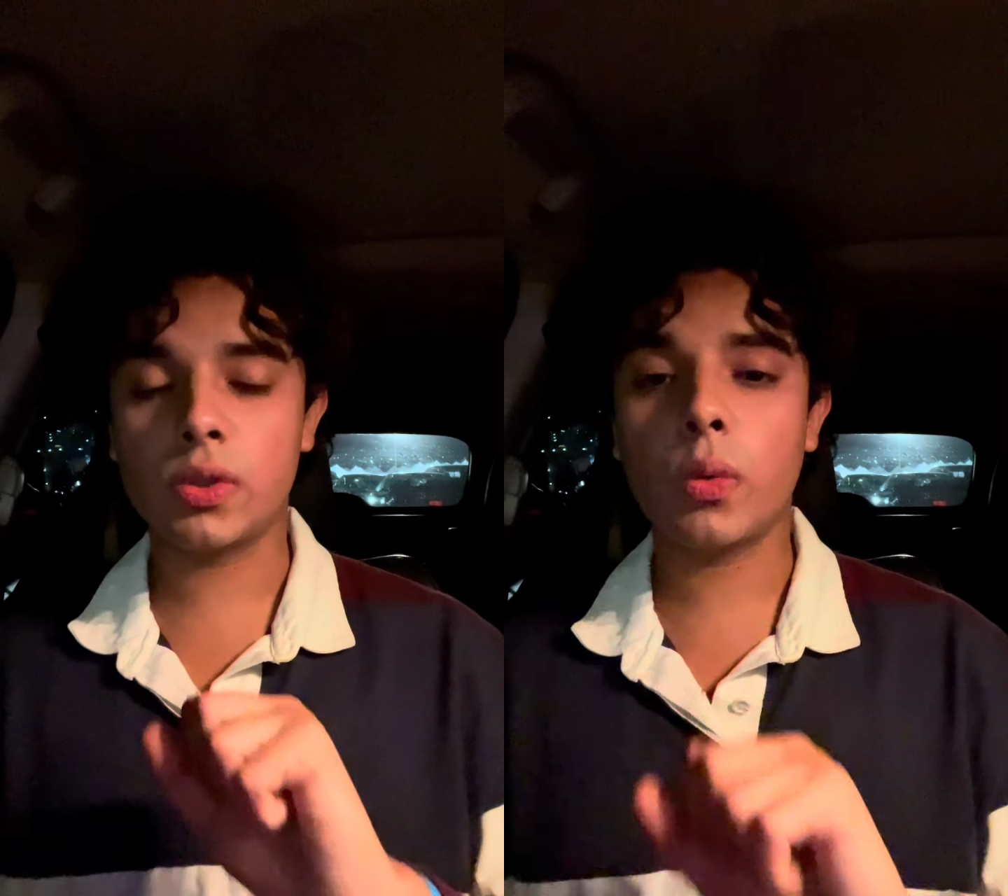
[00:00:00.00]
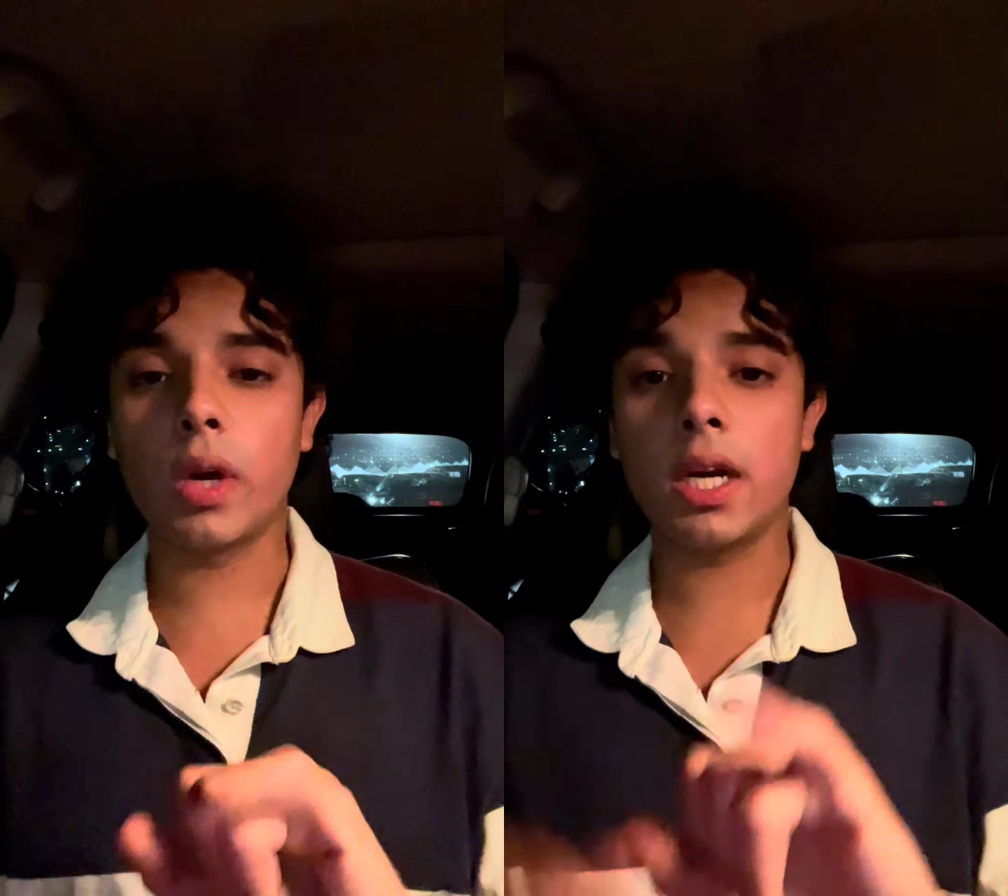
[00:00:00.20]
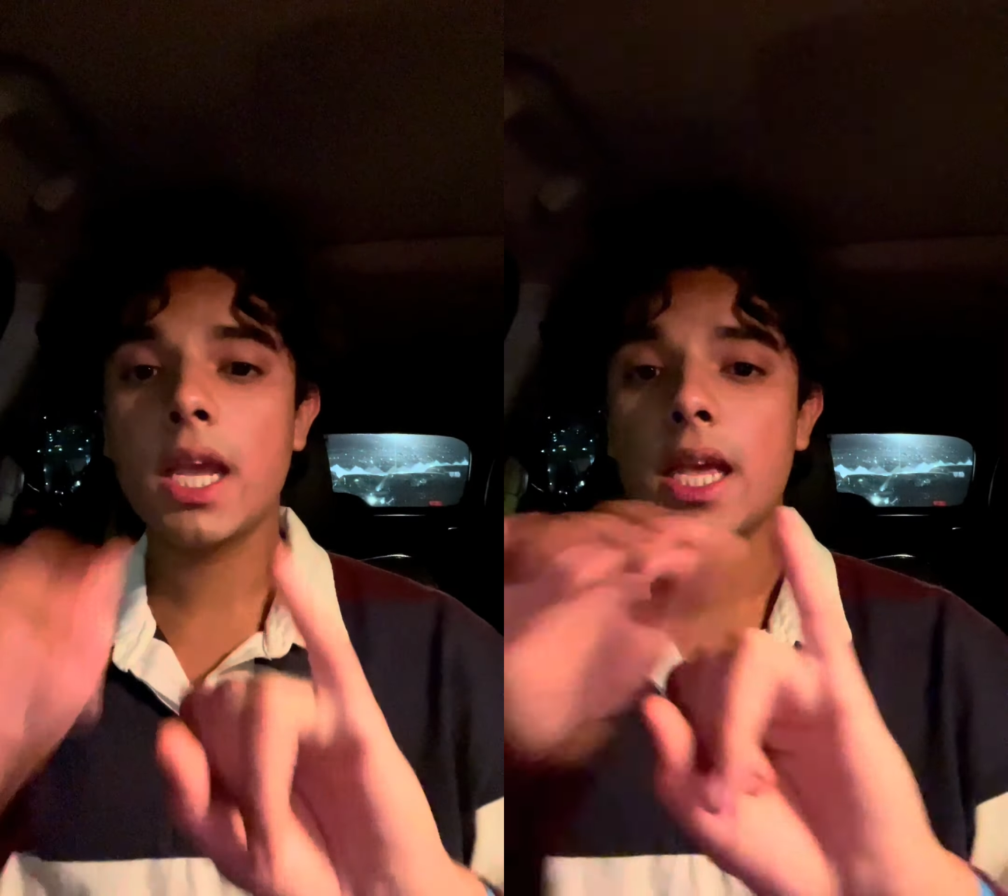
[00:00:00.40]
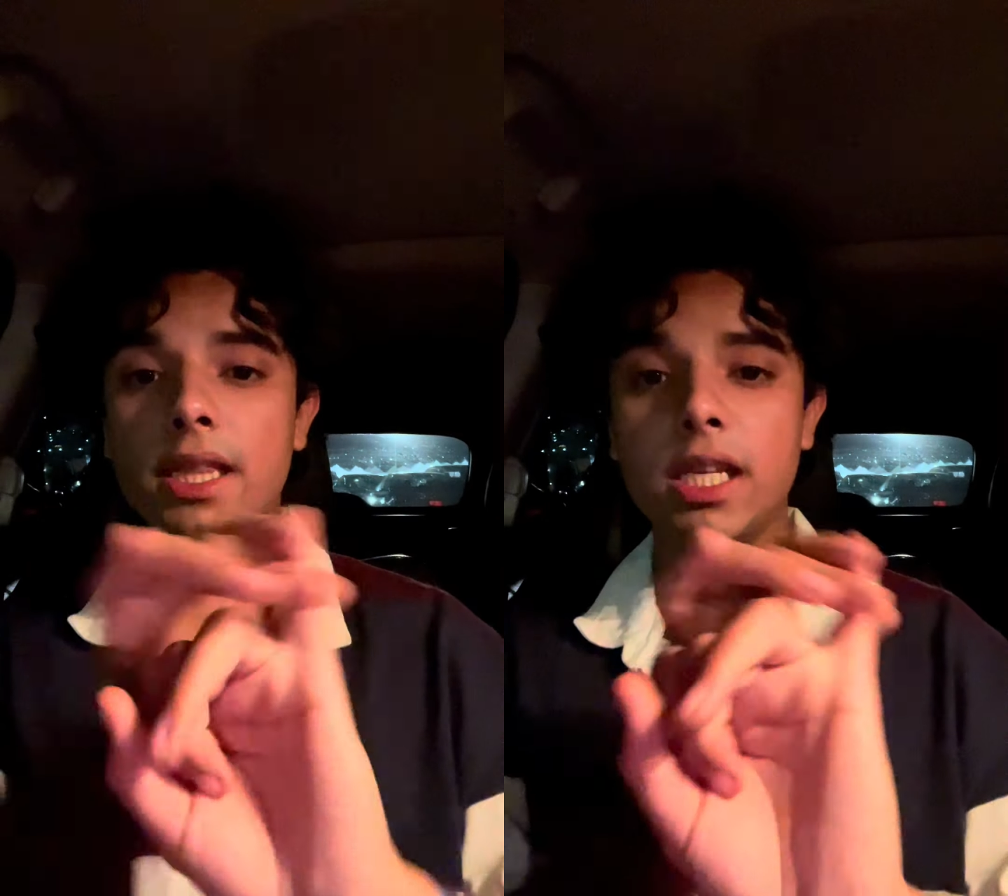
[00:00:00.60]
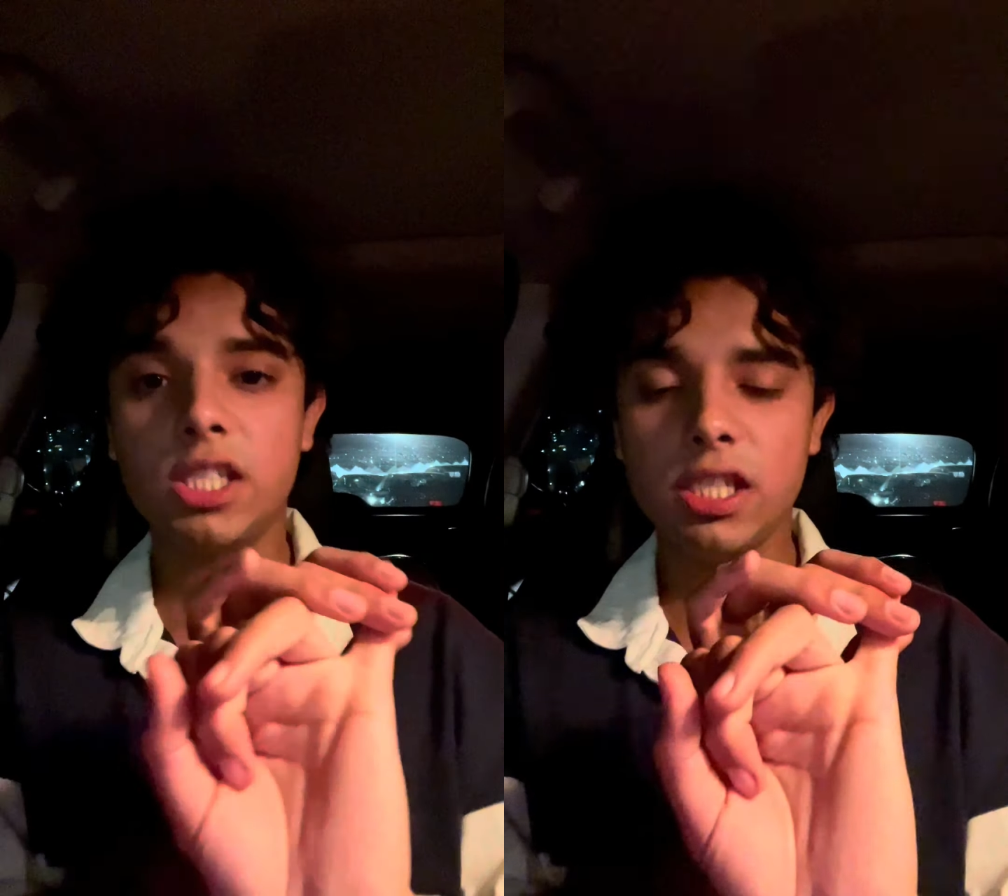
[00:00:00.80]
were
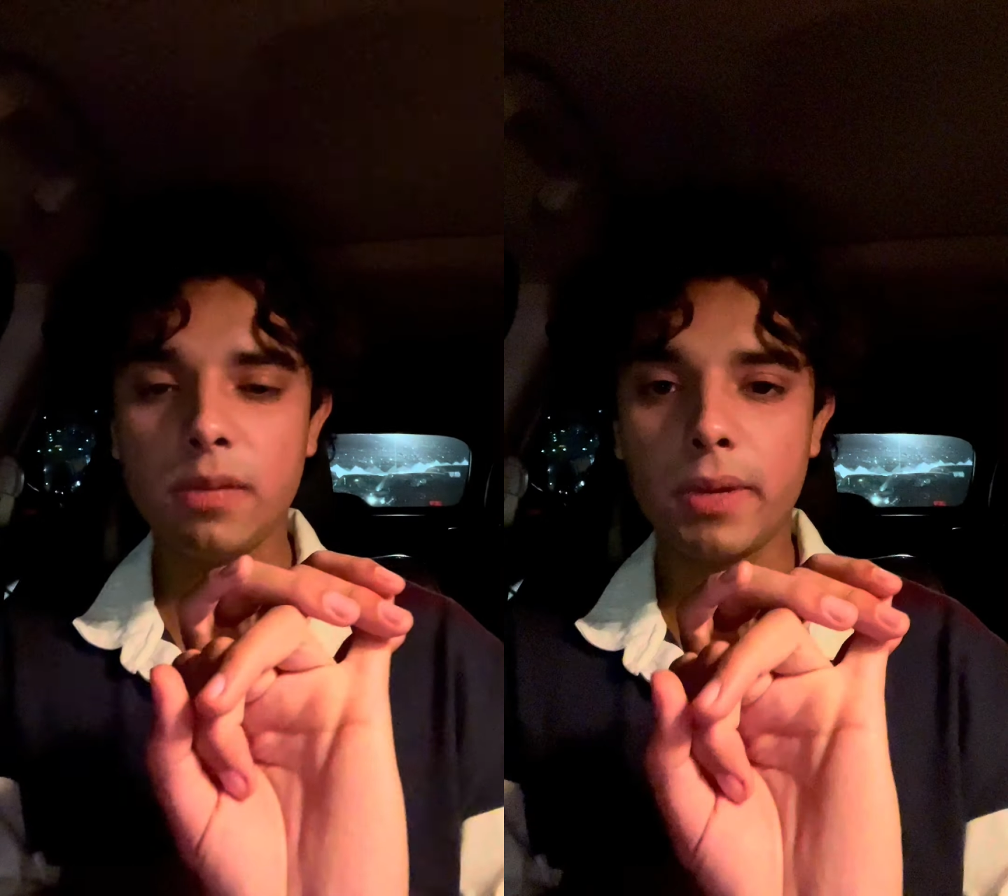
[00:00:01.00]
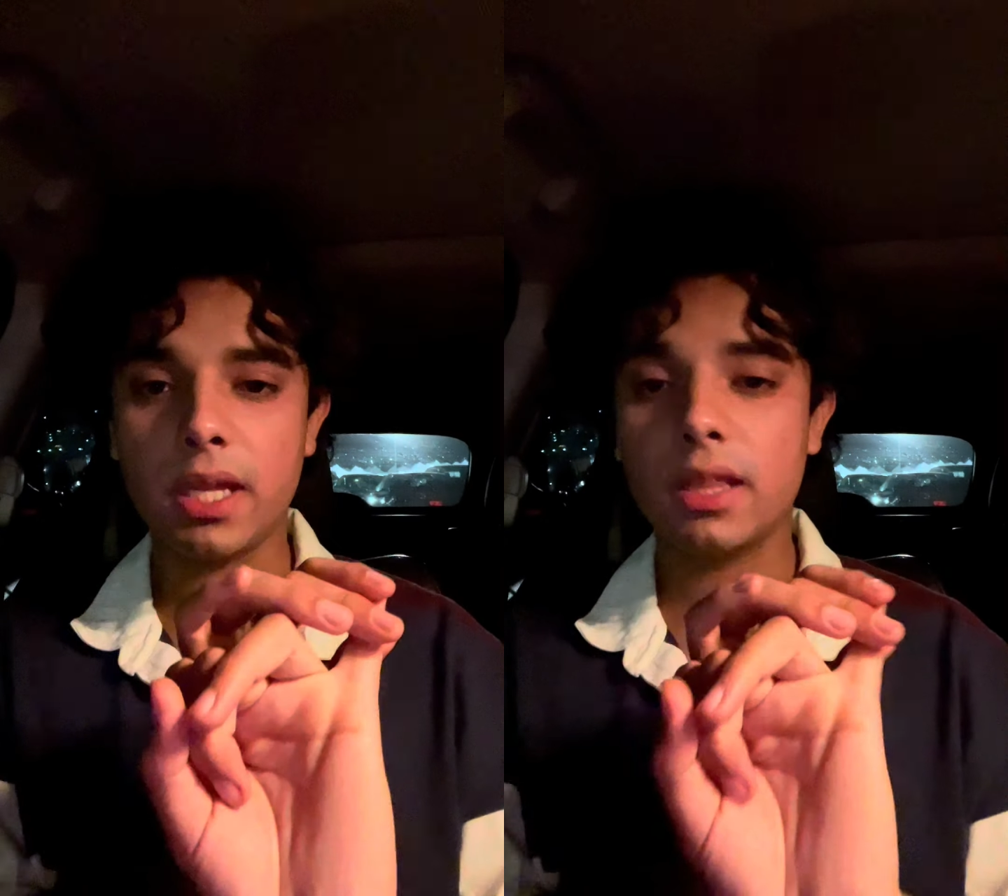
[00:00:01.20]
the GDP,